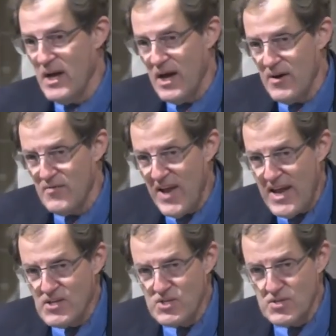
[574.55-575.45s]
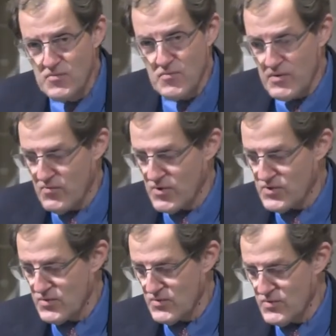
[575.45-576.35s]
of ancient
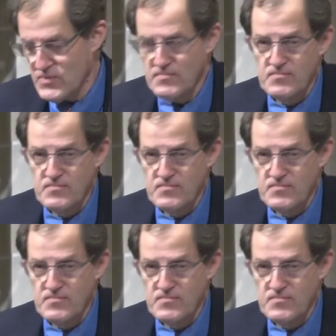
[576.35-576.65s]
reversals.